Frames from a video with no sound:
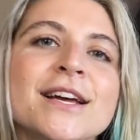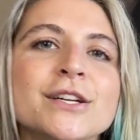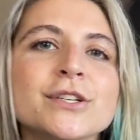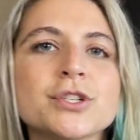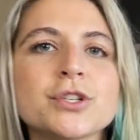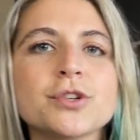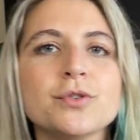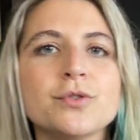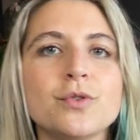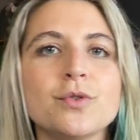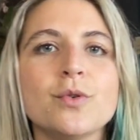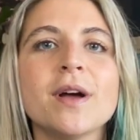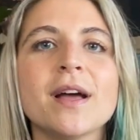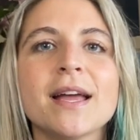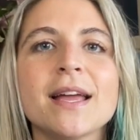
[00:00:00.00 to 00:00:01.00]

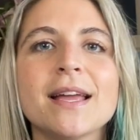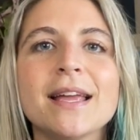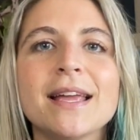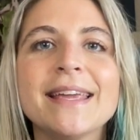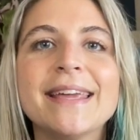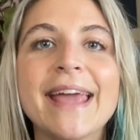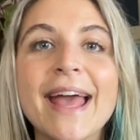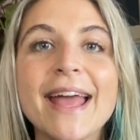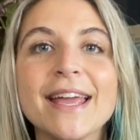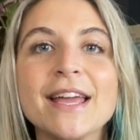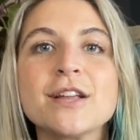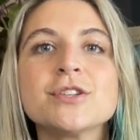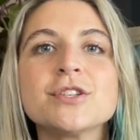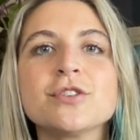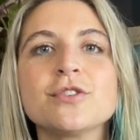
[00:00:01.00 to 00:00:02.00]
to get
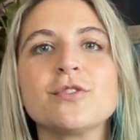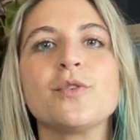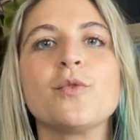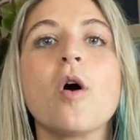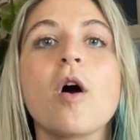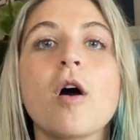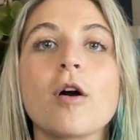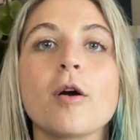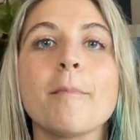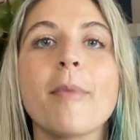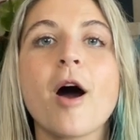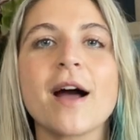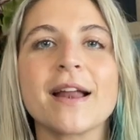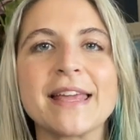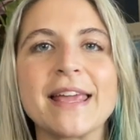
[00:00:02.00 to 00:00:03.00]
into our
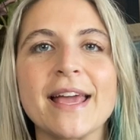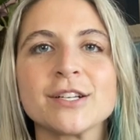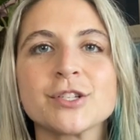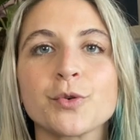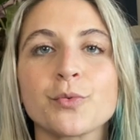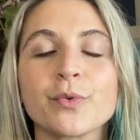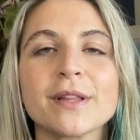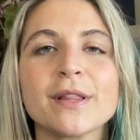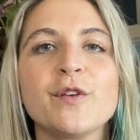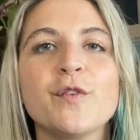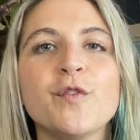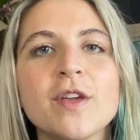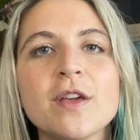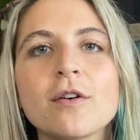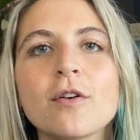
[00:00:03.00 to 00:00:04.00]
body and to really
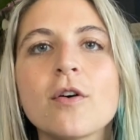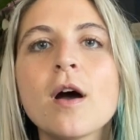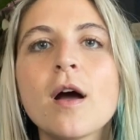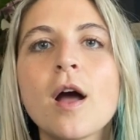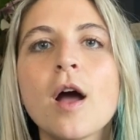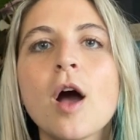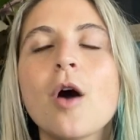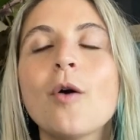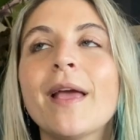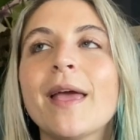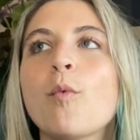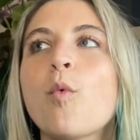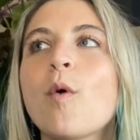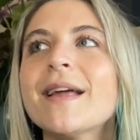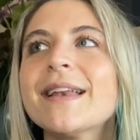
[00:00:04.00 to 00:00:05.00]
feel, okay,
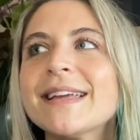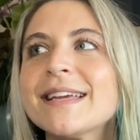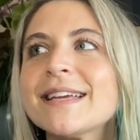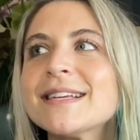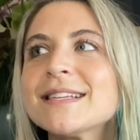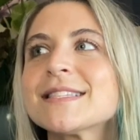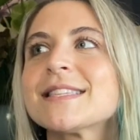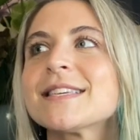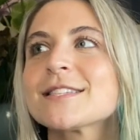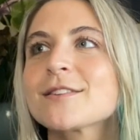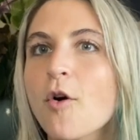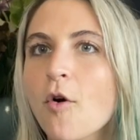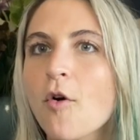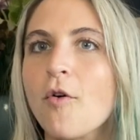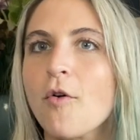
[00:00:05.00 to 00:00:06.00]
what is this
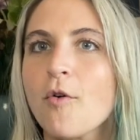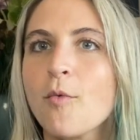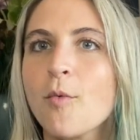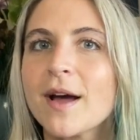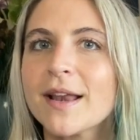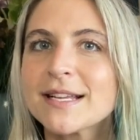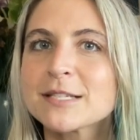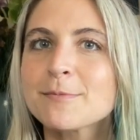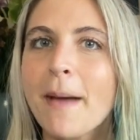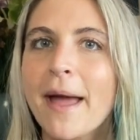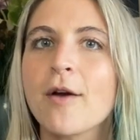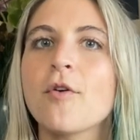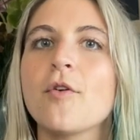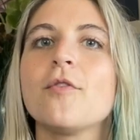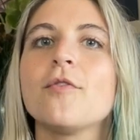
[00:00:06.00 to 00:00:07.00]
goal? What is my
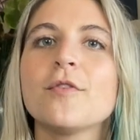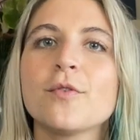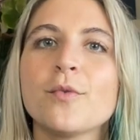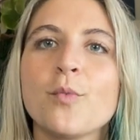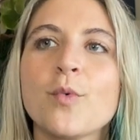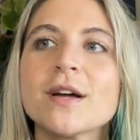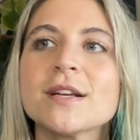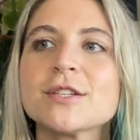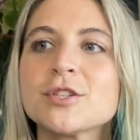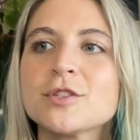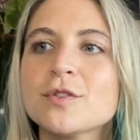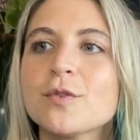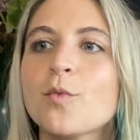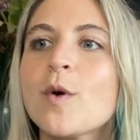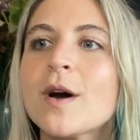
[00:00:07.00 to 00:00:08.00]
goal? What
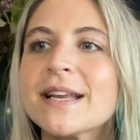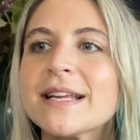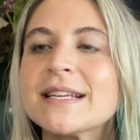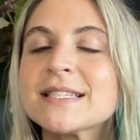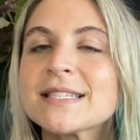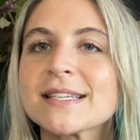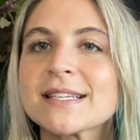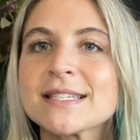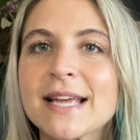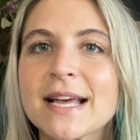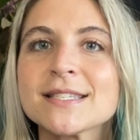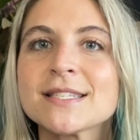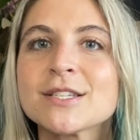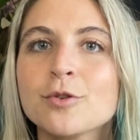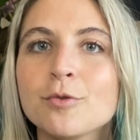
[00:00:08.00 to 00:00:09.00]
is
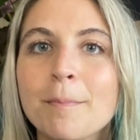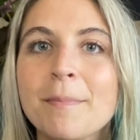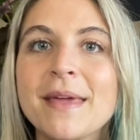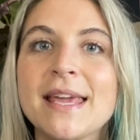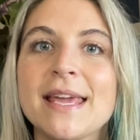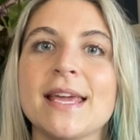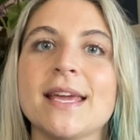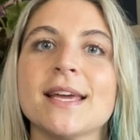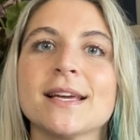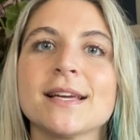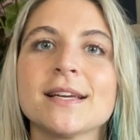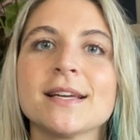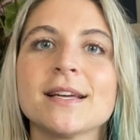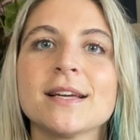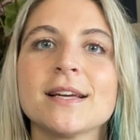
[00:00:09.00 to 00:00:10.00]
success to me,
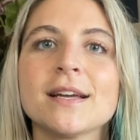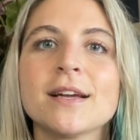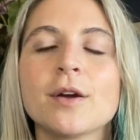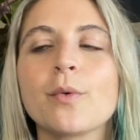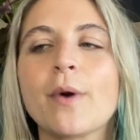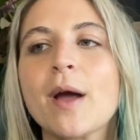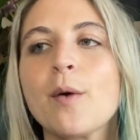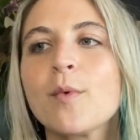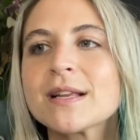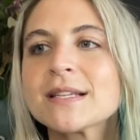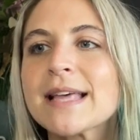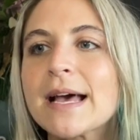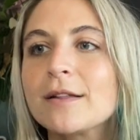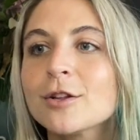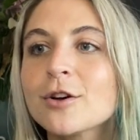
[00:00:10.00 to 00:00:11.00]
right? What does
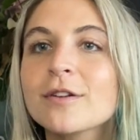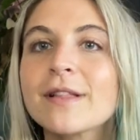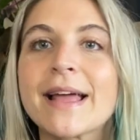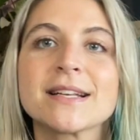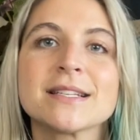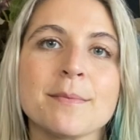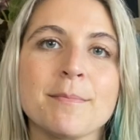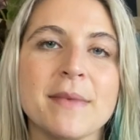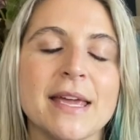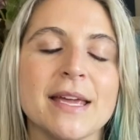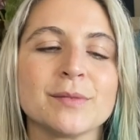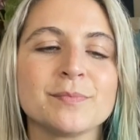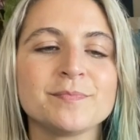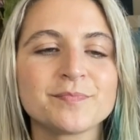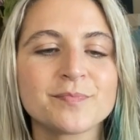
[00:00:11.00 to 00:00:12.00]
that look like to me?
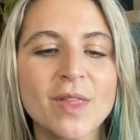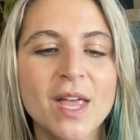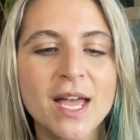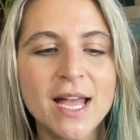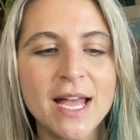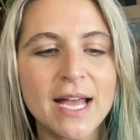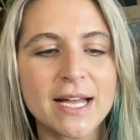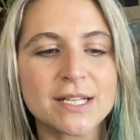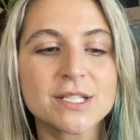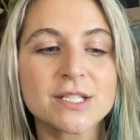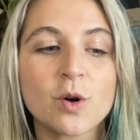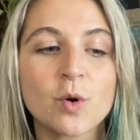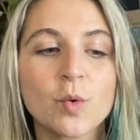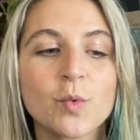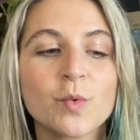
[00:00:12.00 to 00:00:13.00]
And
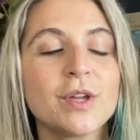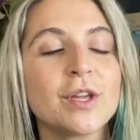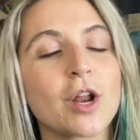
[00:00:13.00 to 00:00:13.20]
so,